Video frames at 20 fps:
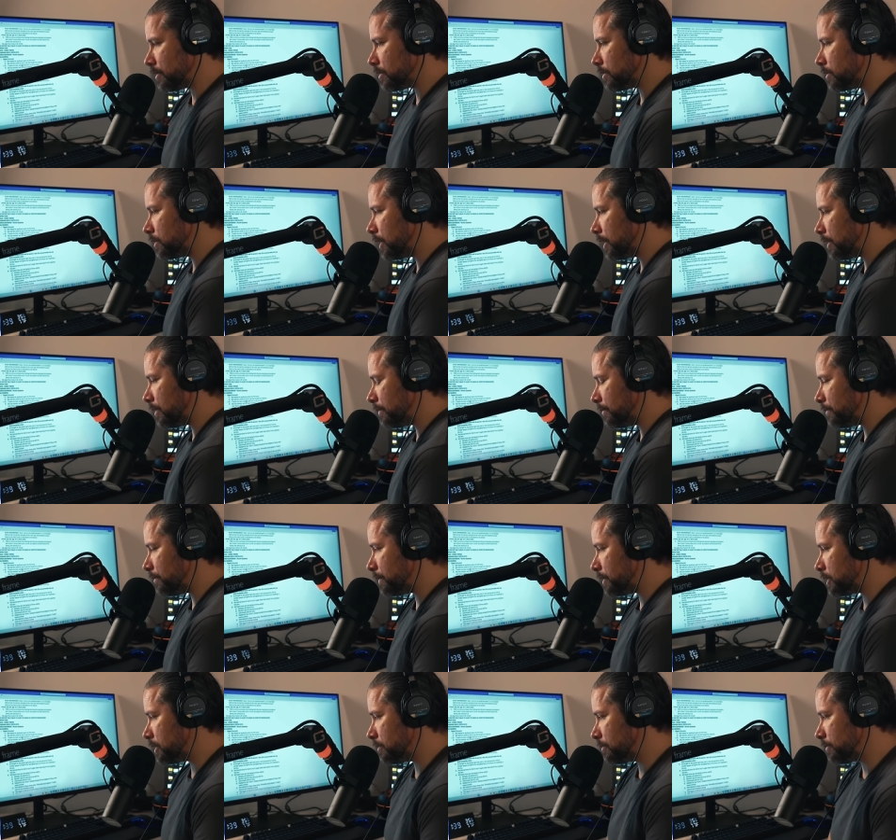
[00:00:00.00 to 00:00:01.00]

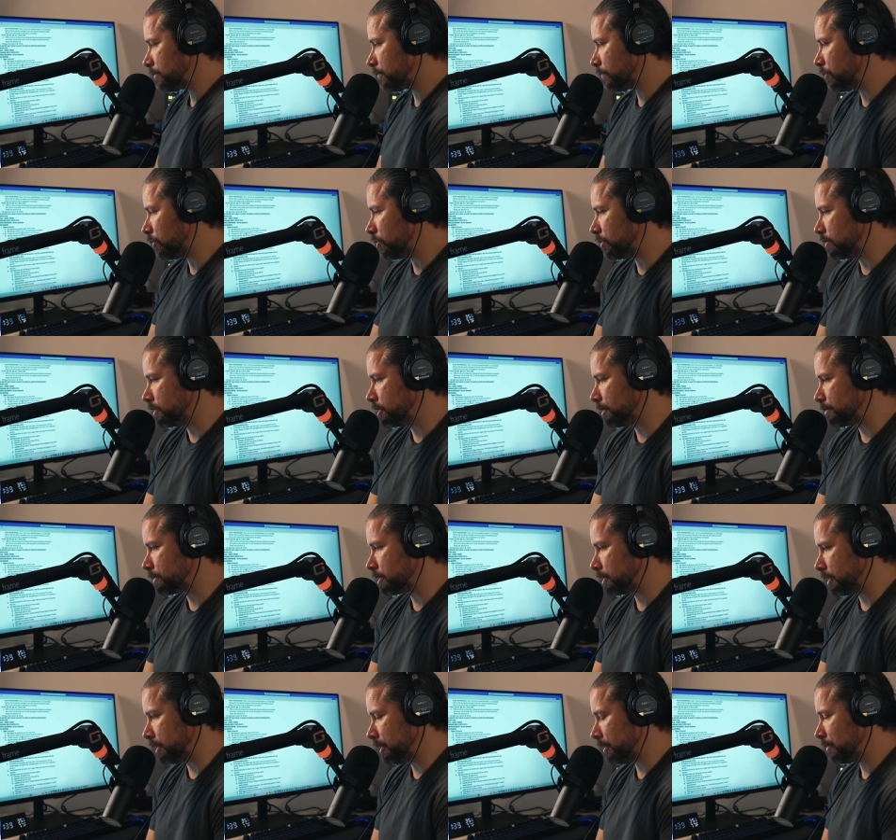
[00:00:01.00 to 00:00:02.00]
love for
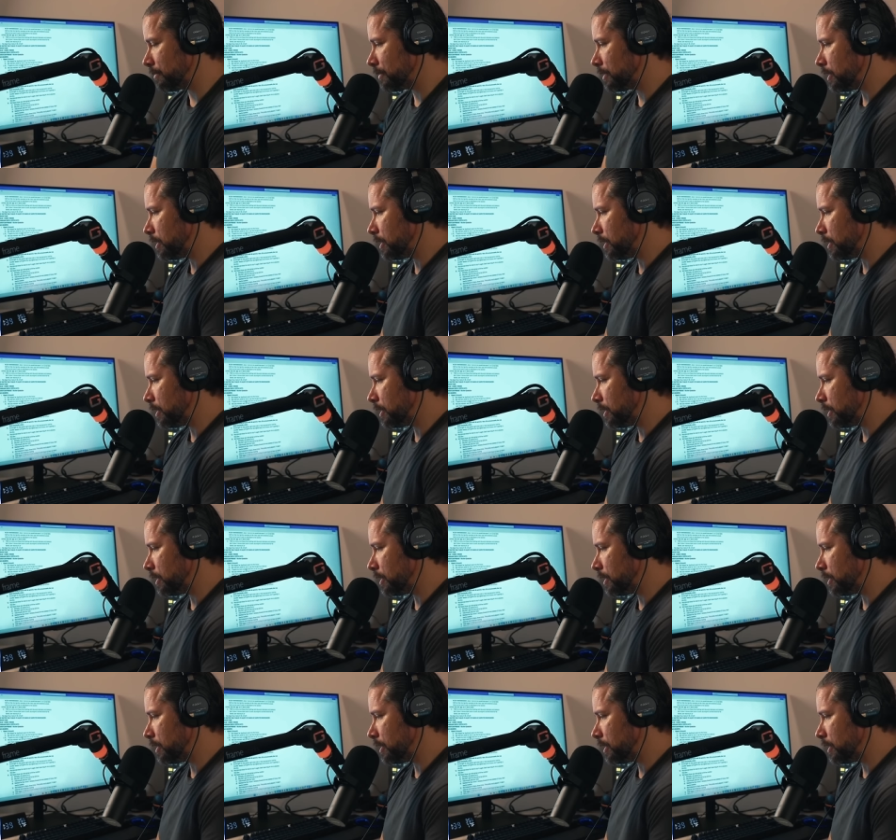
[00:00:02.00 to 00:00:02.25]
Gypsy,